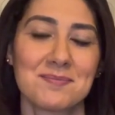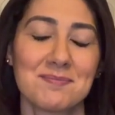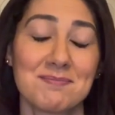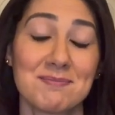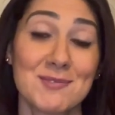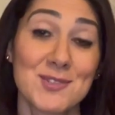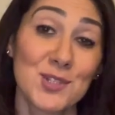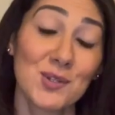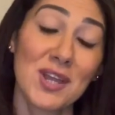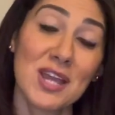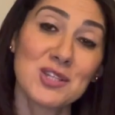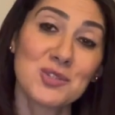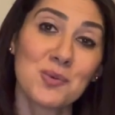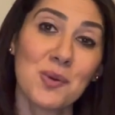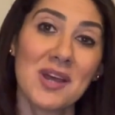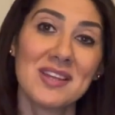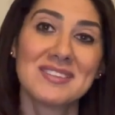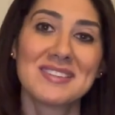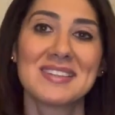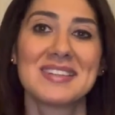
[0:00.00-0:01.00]
So guess
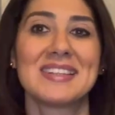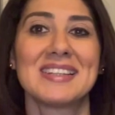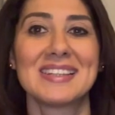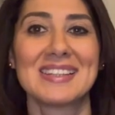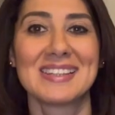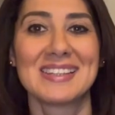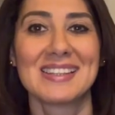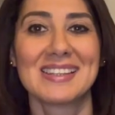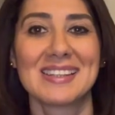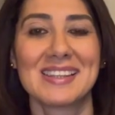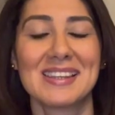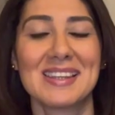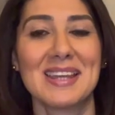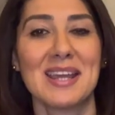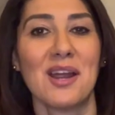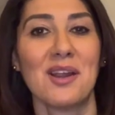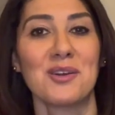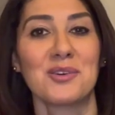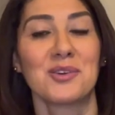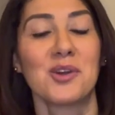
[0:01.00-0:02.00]
what? They
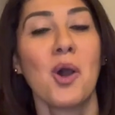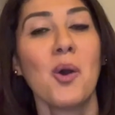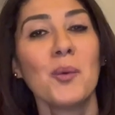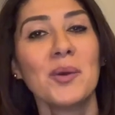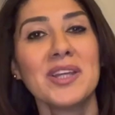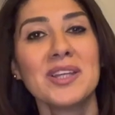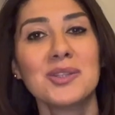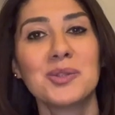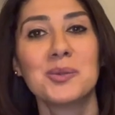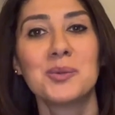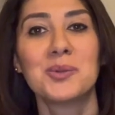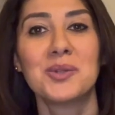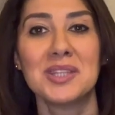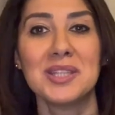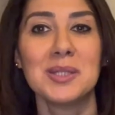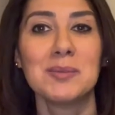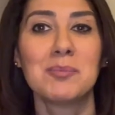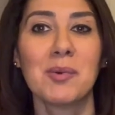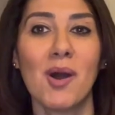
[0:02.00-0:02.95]
are going to keep